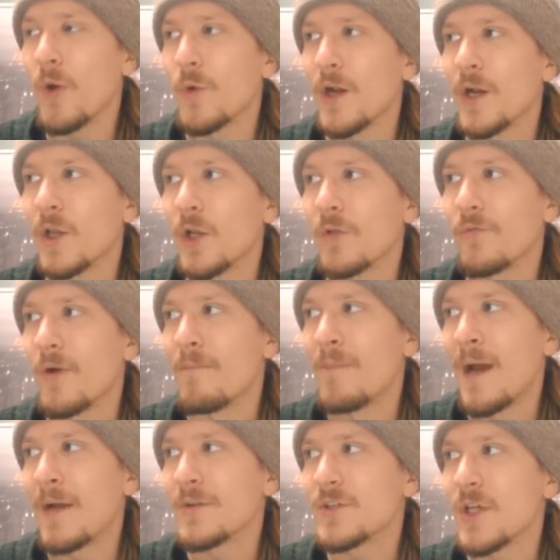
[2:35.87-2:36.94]
We're going to look for a
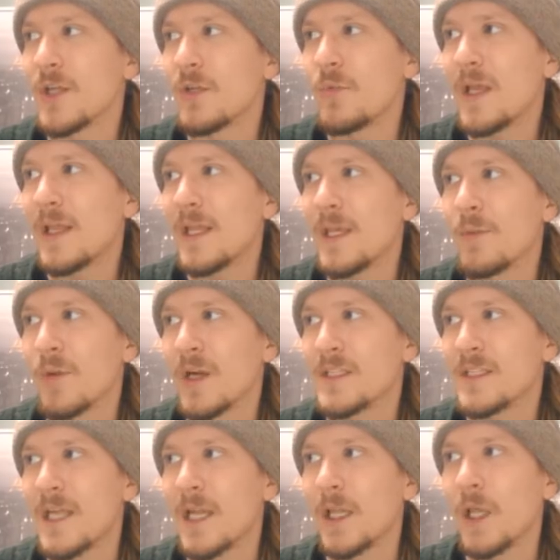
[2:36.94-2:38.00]
bounce on the weekly and we're going to
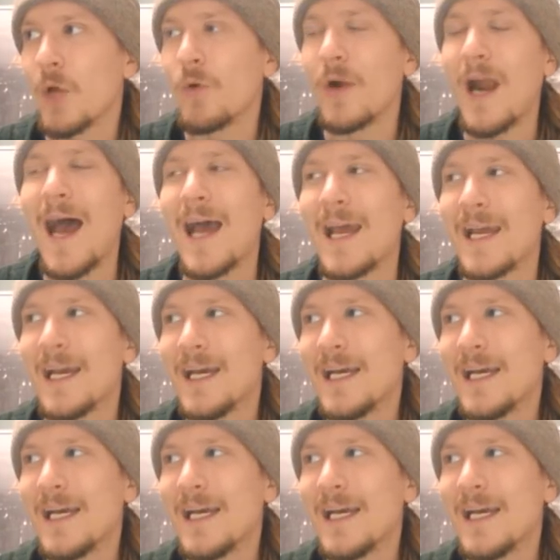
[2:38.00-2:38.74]
set a lower high.